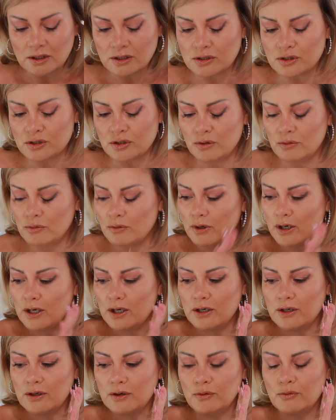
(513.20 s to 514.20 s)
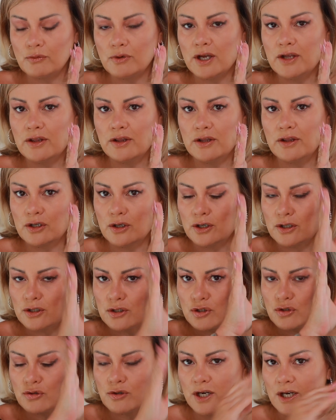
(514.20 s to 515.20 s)
So rather than going
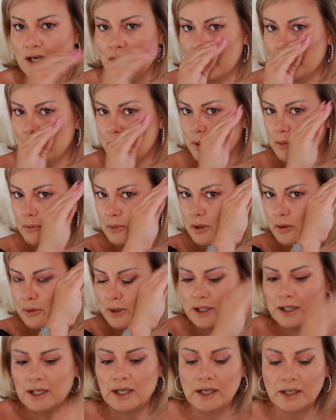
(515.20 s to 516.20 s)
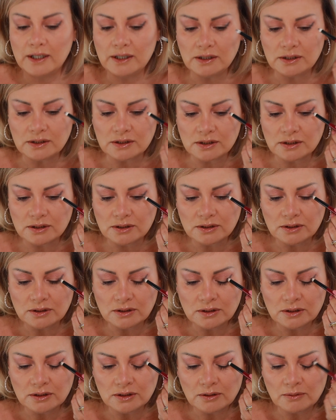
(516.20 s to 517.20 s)
straight up, I'm going out,
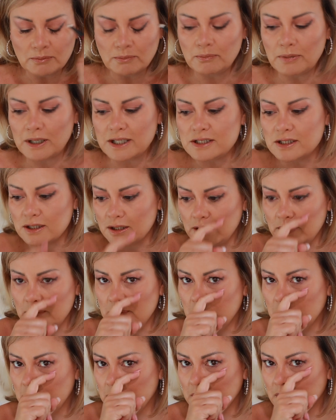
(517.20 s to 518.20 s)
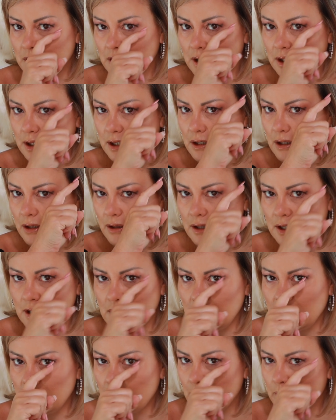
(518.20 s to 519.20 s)
basically mimicking
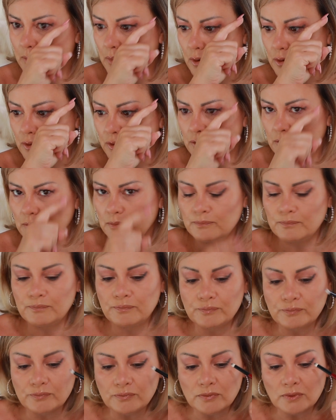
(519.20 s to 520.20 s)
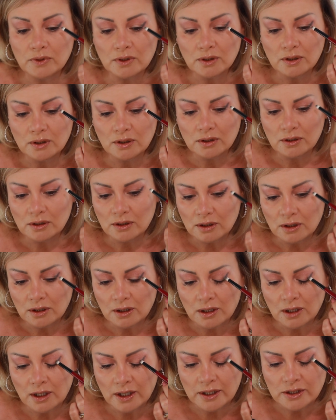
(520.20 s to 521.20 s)
the bottom
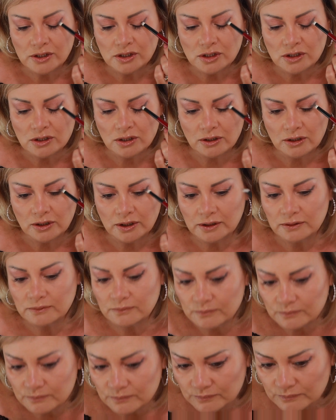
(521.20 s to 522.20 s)
lash line.